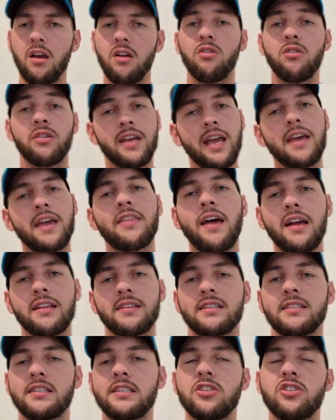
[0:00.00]
get that
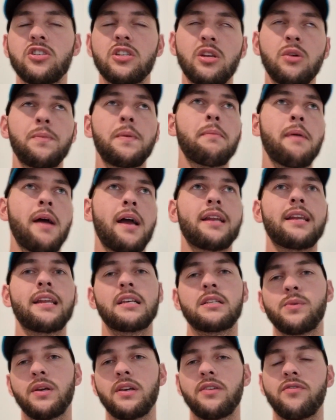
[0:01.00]
decision. He'll be back
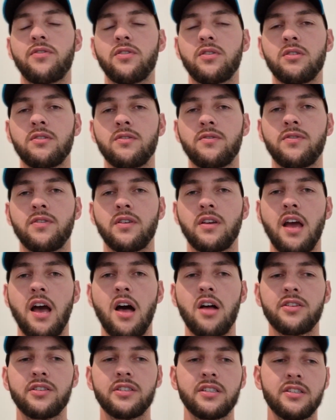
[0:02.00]
next week for
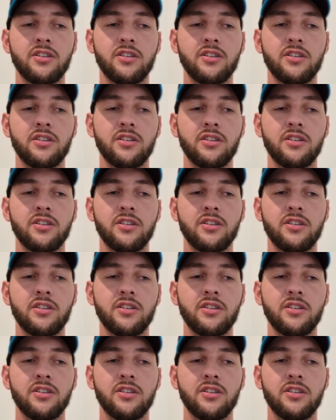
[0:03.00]
Carlton,